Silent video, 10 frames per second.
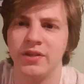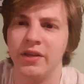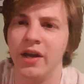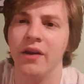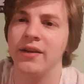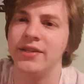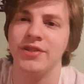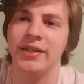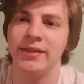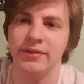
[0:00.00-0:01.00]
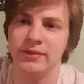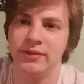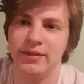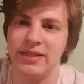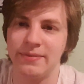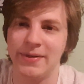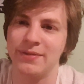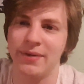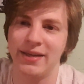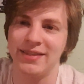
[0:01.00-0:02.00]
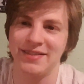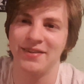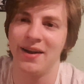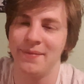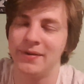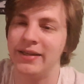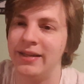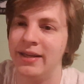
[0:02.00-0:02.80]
gut-wrenching is the best way I can describe it.